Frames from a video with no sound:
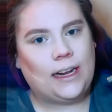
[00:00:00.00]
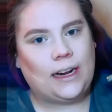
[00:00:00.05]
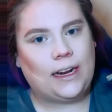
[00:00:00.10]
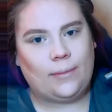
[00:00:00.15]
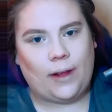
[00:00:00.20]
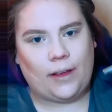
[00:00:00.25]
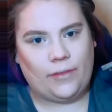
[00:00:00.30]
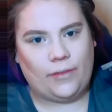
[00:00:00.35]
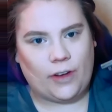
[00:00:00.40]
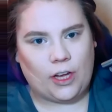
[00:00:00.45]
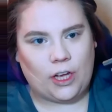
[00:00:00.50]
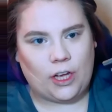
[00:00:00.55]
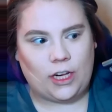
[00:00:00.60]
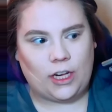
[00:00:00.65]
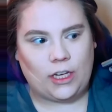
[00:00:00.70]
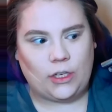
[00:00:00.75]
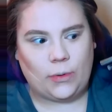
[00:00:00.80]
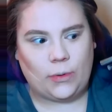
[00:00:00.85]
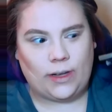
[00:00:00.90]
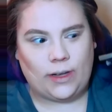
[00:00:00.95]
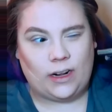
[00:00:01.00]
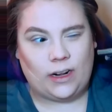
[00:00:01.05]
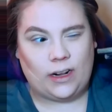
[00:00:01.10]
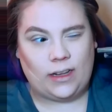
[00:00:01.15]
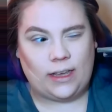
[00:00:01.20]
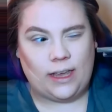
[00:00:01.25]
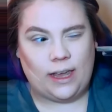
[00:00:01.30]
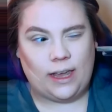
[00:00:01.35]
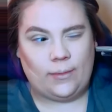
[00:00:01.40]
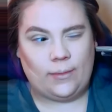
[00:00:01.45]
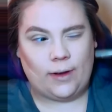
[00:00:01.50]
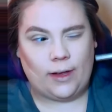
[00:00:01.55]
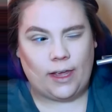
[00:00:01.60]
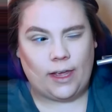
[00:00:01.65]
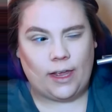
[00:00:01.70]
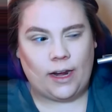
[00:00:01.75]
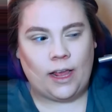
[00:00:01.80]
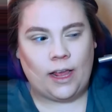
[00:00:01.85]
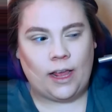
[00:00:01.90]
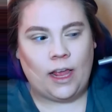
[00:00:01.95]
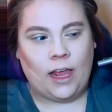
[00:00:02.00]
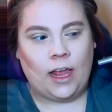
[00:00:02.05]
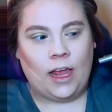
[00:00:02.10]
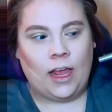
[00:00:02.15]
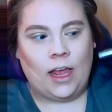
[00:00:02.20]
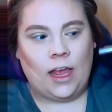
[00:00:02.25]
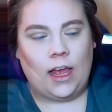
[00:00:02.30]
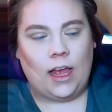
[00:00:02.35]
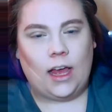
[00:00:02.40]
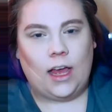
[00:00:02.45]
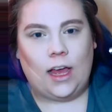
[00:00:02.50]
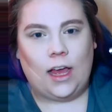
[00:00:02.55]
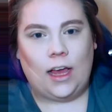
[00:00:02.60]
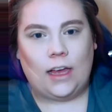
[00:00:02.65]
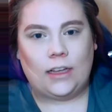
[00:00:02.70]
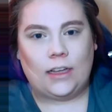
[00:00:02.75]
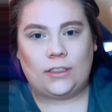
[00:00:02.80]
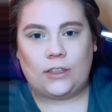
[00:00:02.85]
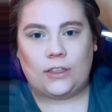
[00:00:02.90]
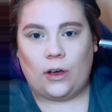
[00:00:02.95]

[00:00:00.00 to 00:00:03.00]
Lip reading: and I'm not very good at doing it on camera yet.